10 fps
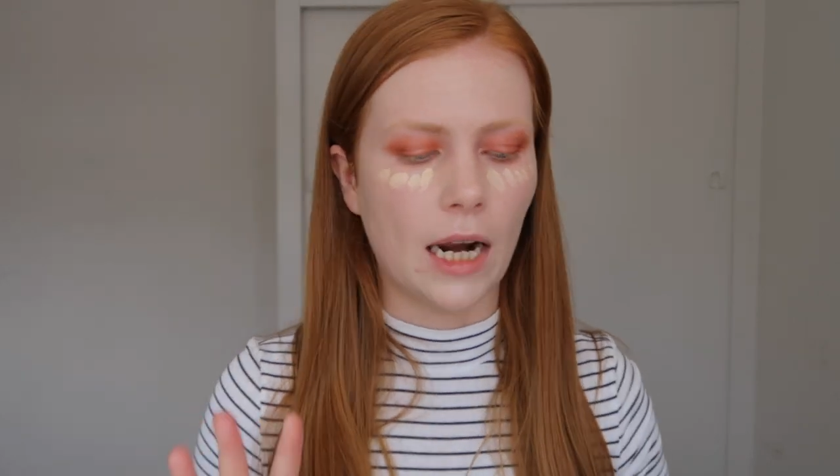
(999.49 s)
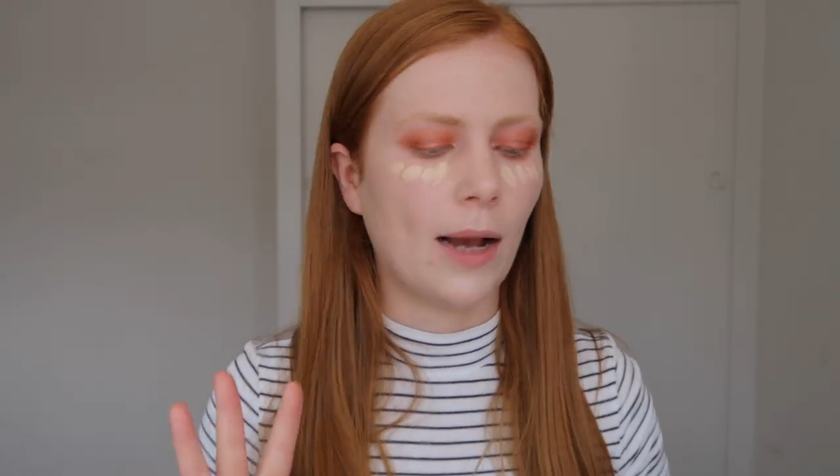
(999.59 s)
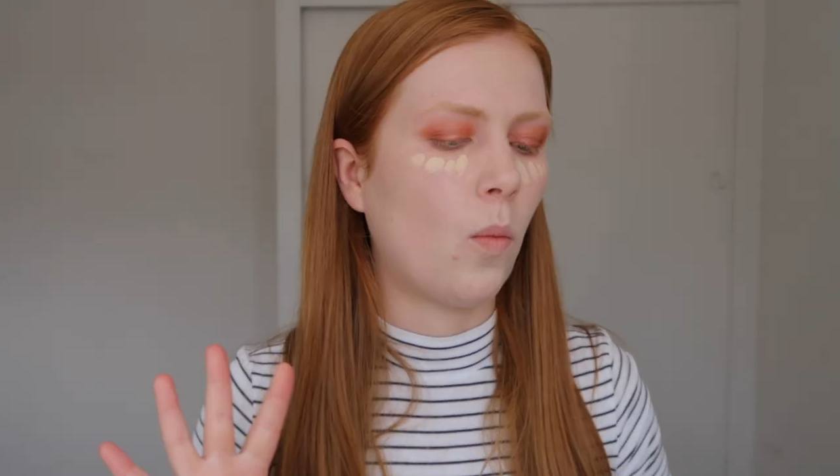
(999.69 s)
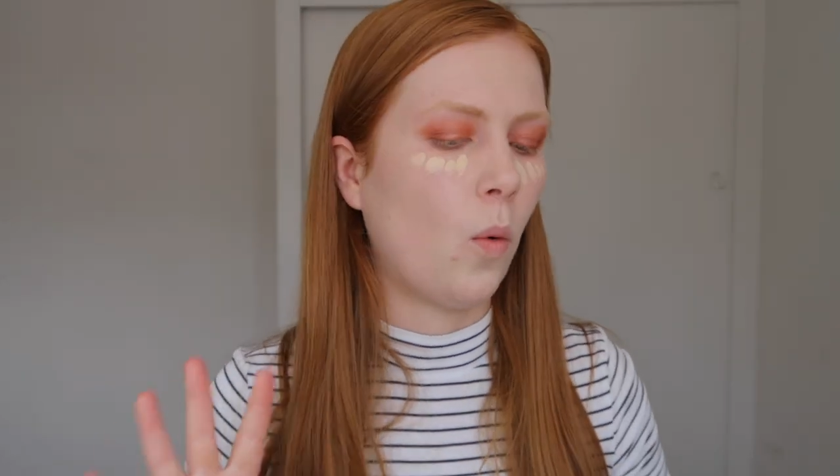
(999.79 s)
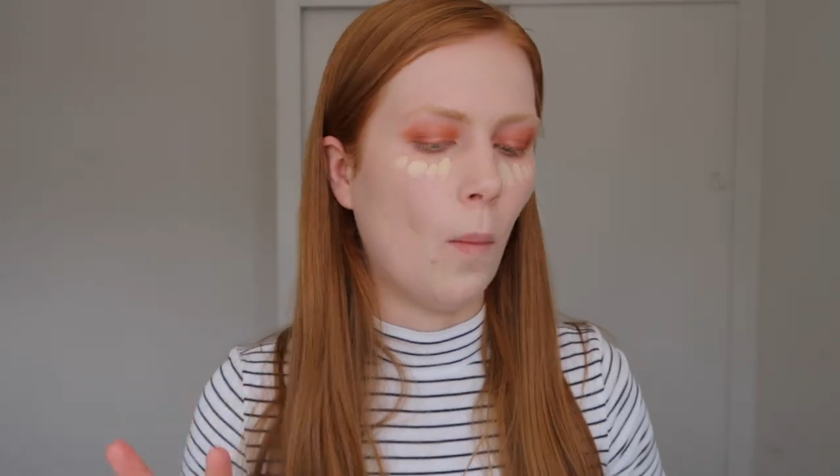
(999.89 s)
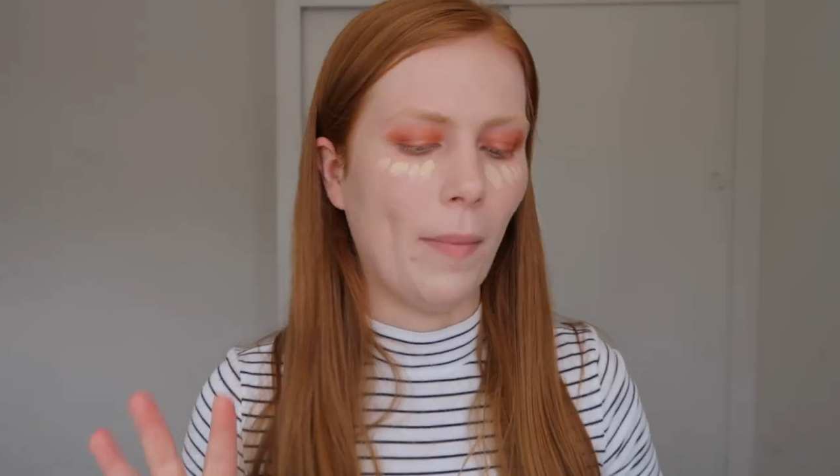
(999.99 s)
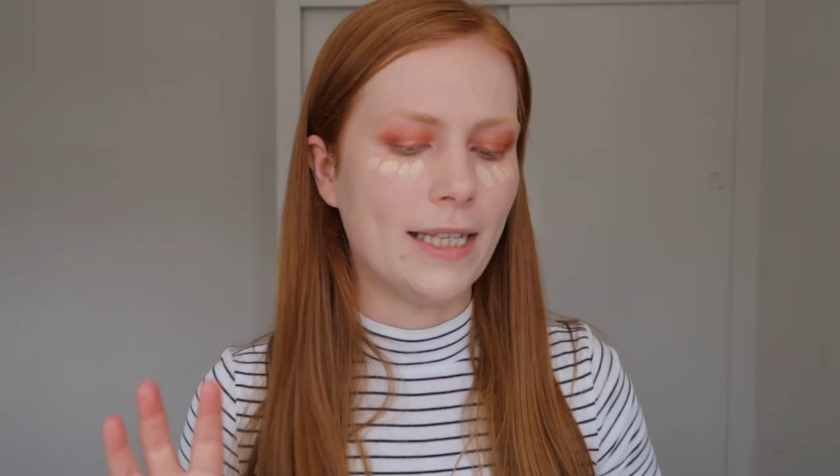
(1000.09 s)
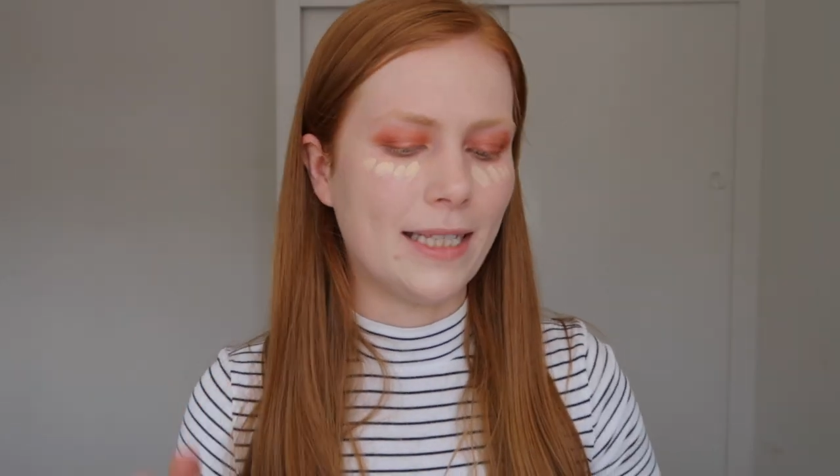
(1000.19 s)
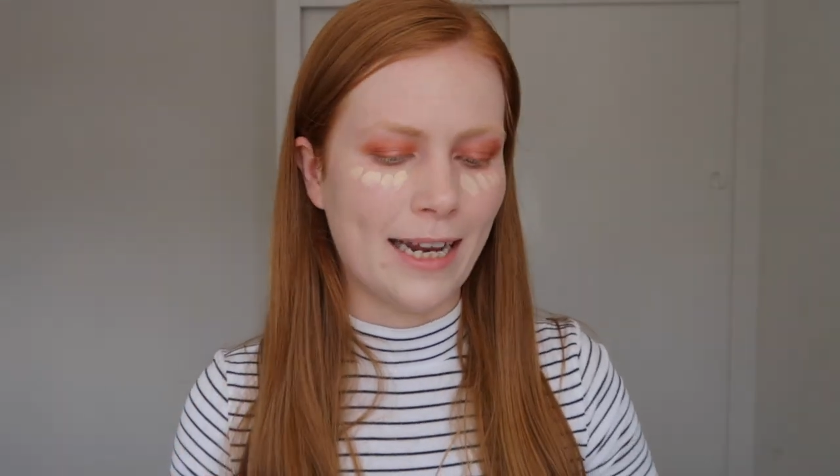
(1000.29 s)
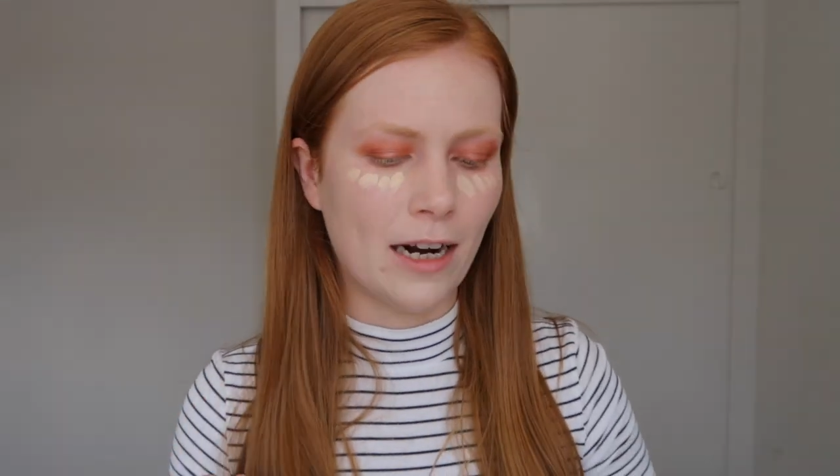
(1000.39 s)
to like warm my
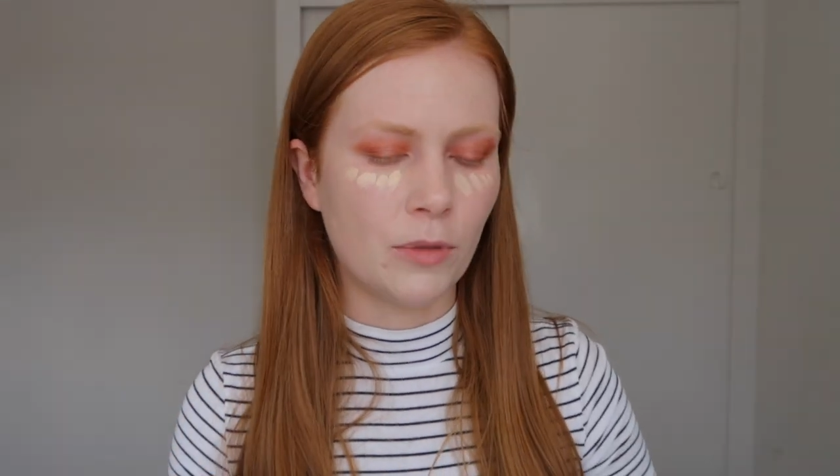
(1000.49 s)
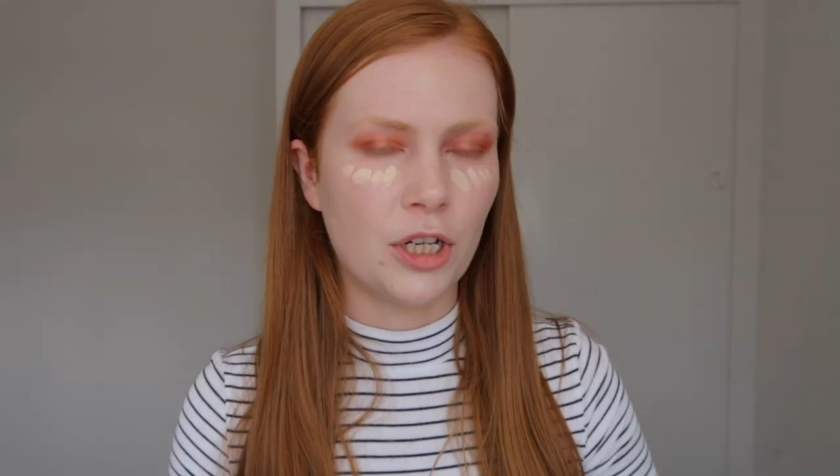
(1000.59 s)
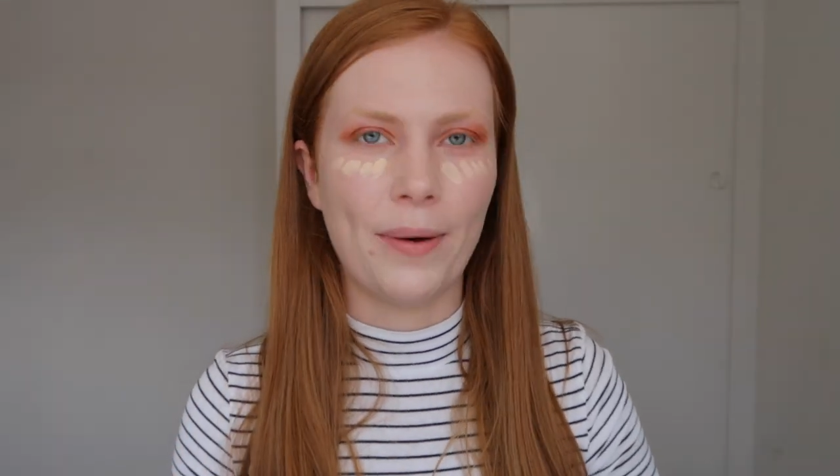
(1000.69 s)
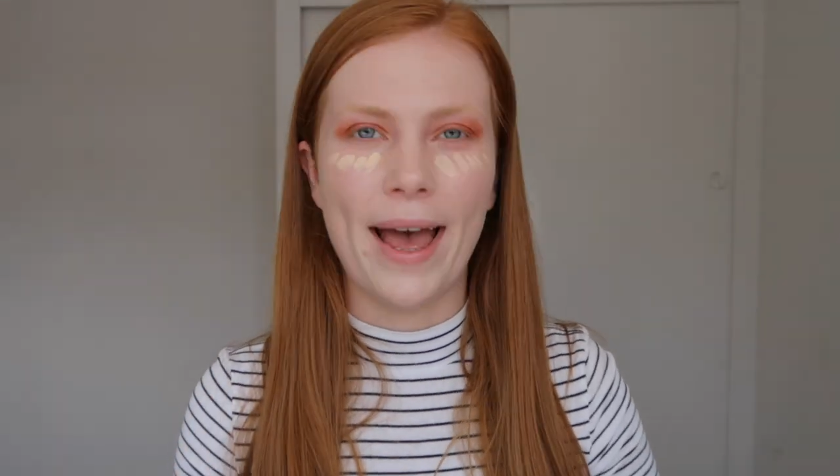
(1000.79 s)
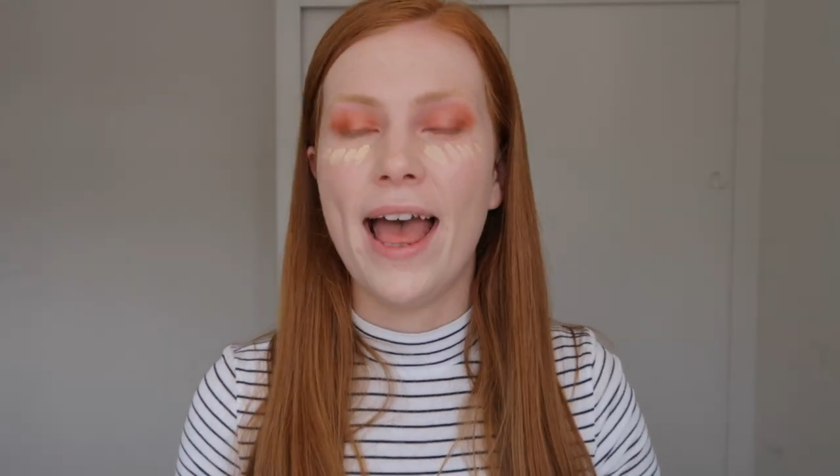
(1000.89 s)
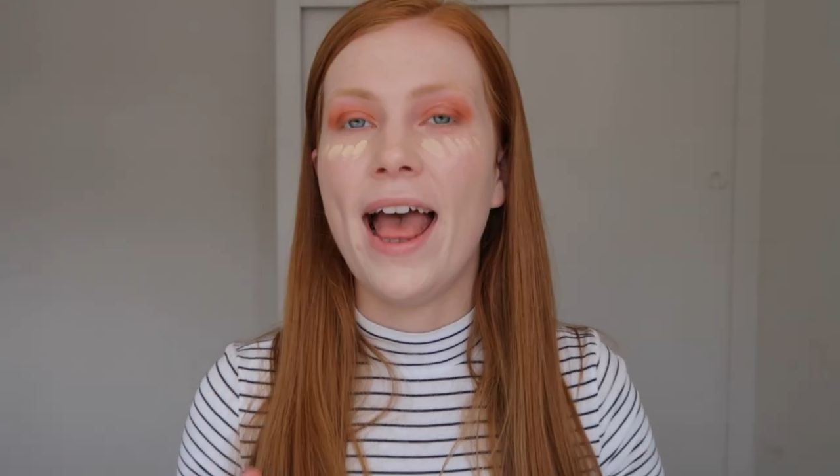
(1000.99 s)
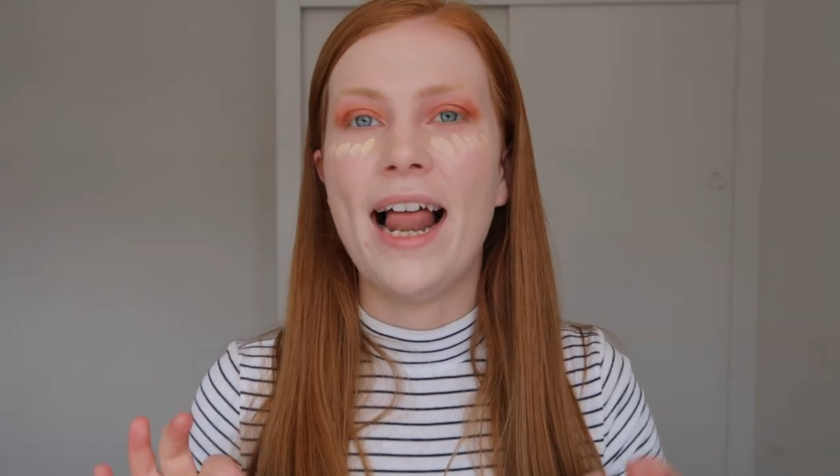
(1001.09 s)
skin up to it.